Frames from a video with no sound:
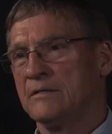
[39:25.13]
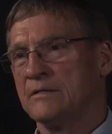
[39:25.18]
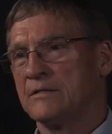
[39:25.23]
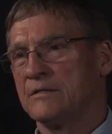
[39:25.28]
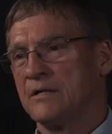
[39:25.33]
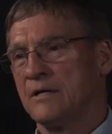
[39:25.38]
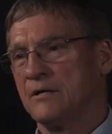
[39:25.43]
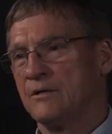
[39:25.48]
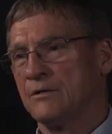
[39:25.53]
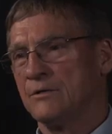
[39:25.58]

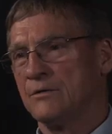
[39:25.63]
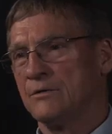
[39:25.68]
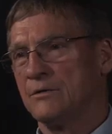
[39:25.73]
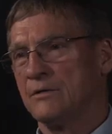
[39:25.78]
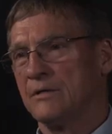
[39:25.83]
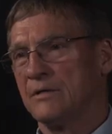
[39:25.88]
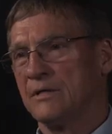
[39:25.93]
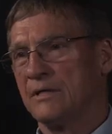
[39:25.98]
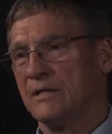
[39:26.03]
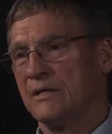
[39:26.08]

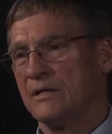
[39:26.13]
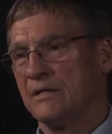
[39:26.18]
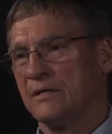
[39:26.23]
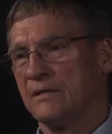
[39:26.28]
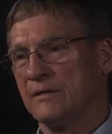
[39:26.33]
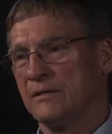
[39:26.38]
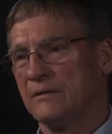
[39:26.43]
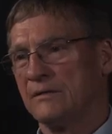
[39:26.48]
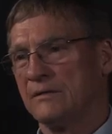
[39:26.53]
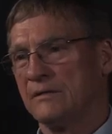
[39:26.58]
So
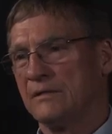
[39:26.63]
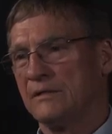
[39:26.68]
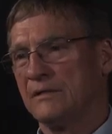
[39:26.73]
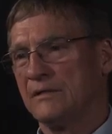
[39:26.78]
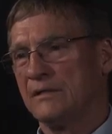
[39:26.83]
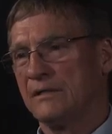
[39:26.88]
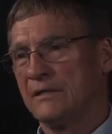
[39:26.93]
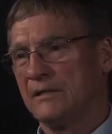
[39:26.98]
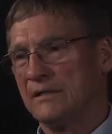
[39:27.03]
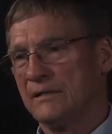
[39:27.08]

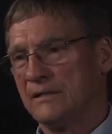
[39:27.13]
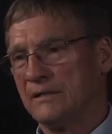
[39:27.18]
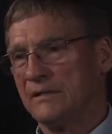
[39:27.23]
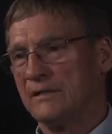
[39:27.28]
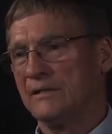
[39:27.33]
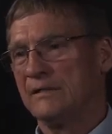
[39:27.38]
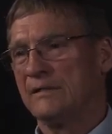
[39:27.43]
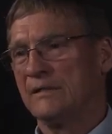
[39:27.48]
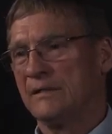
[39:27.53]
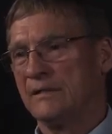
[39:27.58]

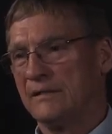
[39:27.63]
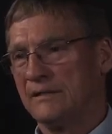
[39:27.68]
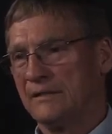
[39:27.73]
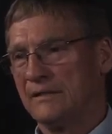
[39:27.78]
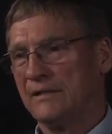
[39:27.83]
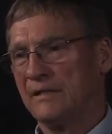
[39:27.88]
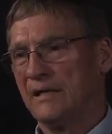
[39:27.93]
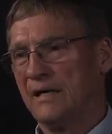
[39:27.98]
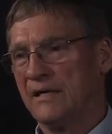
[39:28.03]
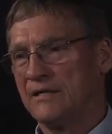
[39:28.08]
uh,
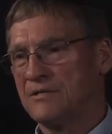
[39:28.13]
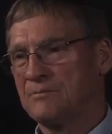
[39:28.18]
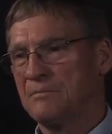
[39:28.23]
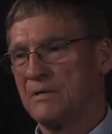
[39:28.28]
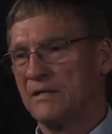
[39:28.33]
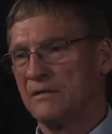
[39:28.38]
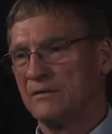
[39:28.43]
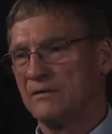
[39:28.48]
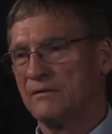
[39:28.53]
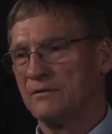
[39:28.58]
I
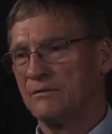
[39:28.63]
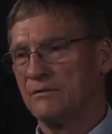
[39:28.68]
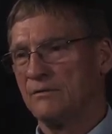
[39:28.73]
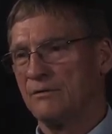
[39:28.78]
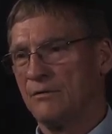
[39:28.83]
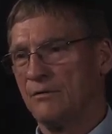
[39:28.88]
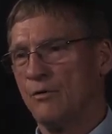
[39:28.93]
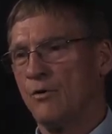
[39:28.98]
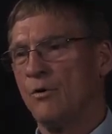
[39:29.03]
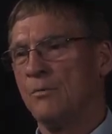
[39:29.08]
spent
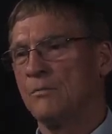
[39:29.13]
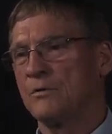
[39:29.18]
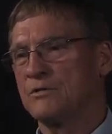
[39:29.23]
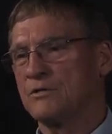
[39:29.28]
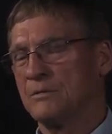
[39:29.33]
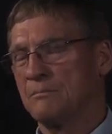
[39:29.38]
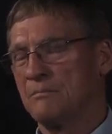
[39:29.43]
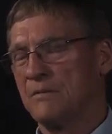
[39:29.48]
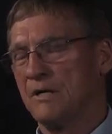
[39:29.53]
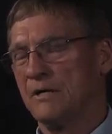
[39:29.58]

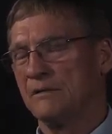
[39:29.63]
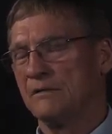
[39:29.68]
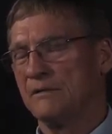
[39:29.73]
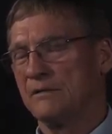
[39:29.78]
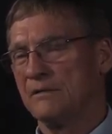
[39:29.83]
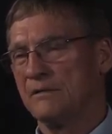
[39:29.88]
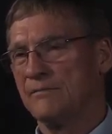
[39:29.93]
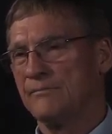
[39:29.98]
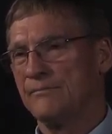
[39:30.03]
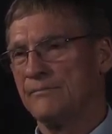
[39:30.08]
almost a
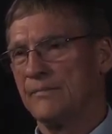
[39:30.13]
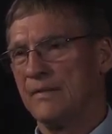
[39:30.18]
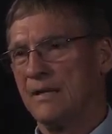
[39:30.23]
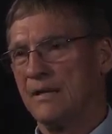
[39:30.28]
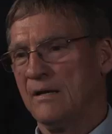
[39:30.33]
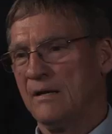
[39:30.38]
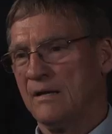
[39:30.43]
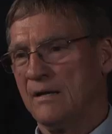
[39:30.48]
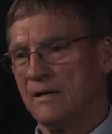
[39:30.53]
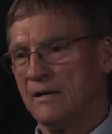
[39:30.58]
month
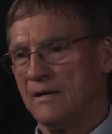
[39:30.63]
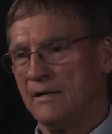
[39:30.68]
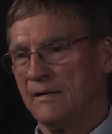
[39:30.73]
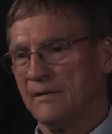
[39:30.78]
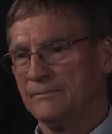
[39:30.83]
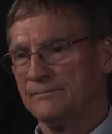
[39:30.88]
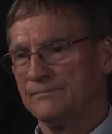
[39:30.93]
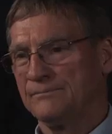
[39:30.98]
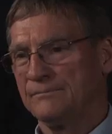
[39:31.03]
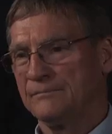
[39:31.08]

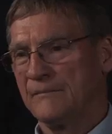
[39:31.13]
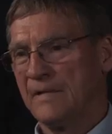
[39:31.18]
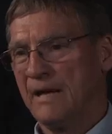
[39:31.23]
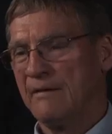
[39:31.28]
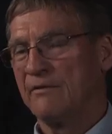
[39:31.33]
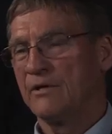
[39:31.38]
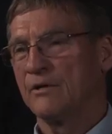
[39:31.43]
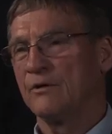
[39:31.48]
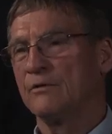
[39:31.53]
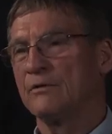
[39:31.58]
um,
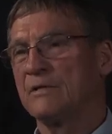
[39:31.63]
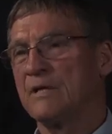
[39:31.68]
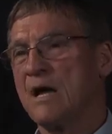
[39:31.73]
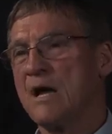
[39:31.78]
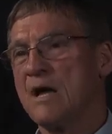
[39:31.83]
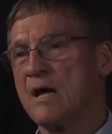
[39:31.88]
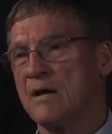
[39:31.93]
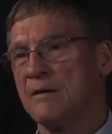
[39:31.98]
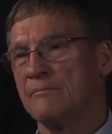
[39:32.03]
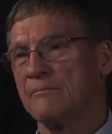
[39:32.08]
having a good
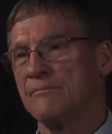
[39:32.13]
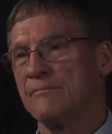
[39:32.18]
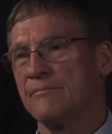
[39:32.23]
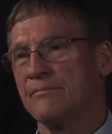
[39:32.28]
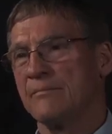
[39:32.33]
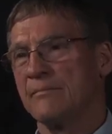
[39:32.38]
time.